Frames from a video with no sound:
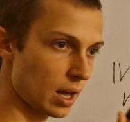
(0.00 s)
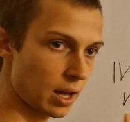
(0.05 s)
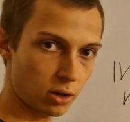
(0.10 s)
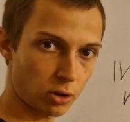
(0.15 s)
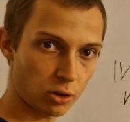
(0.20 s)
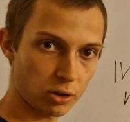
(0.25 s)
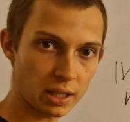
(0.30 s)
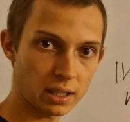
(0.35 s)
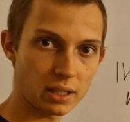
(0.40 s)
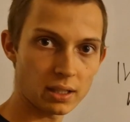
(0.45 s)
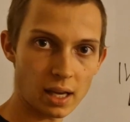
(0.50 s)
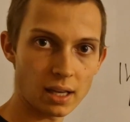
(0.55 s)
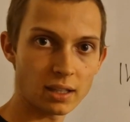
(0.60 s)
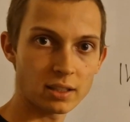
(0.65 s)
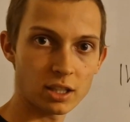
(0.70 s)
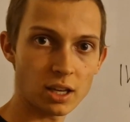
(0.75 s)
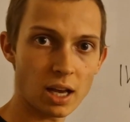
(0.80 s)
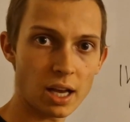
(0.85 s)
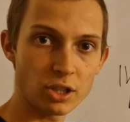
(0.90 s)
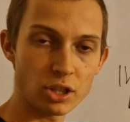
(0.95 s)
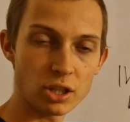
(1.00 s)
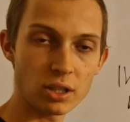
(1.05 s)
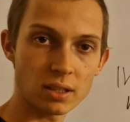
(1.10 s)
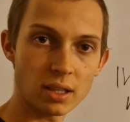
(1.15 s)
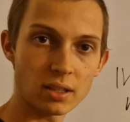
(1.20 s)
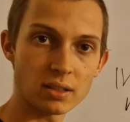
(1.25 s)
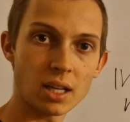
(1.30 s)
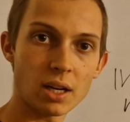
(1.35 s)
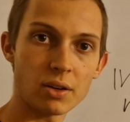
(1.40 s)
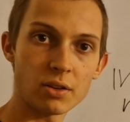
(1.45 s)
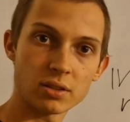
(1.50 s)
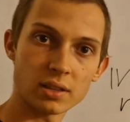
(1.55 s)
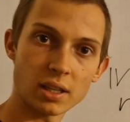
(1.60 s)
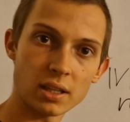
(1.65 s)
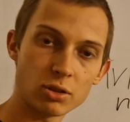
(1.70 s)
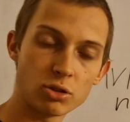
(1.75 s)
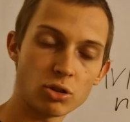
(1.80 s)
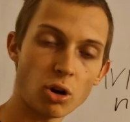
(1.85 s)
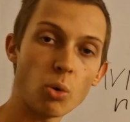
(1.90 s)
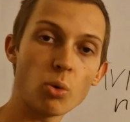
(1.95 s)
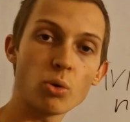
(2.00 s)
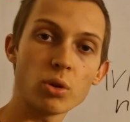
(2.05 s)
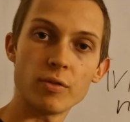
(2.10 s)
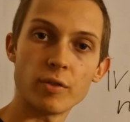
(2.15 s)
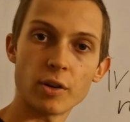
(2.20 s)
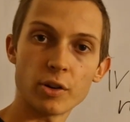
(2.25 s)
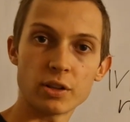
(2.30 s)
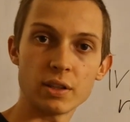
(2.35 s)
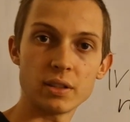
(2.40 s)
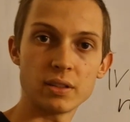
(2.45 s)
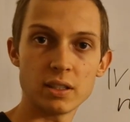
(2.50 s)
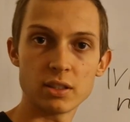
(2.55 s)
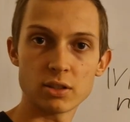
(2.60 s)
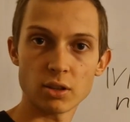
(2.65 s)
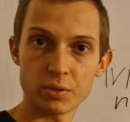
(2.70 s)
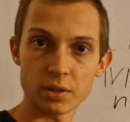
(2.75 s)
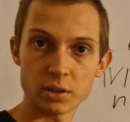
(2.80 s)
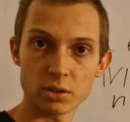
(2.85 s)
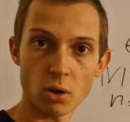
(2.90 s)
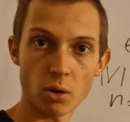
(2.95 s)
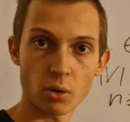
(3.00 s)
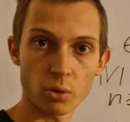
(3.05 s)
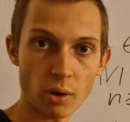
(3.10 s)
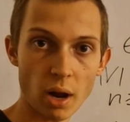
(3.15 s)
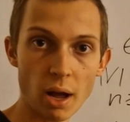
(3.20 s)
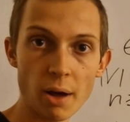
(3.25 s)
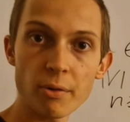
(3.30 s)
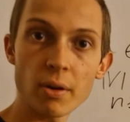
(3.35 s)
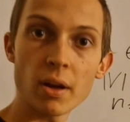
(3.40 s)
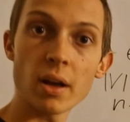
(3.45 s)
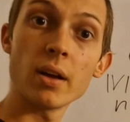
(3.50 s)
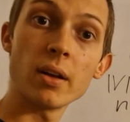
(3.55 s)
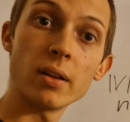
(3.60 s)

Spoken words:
connected edges as there is in total vertices of this whole graph,